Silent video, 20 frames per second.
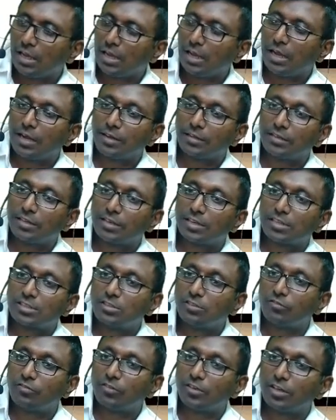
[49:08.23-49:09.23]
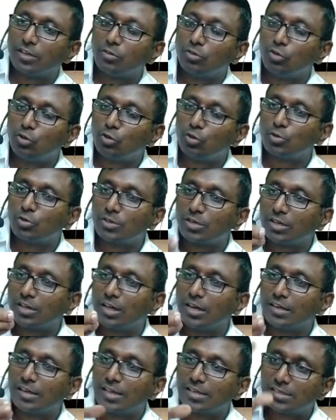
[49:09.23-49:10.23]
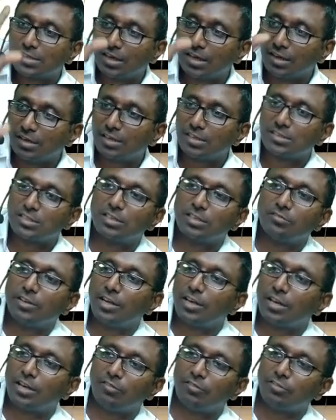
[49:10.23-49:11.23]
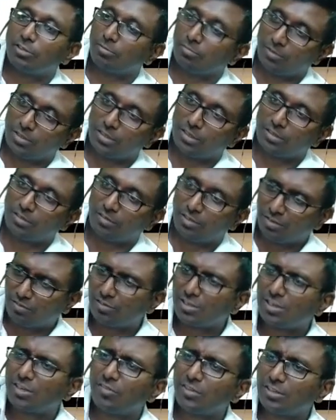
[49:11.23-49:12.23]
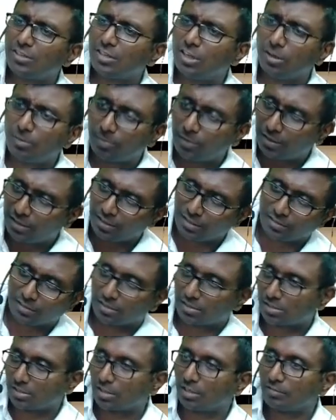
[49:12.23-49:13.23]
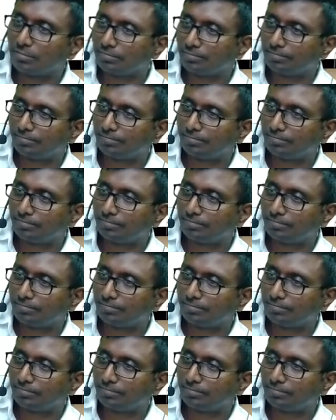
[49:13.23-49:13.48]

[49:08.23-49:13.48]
And the rest 5 you should record as it's inventory with me. Inventory with third party, that's all.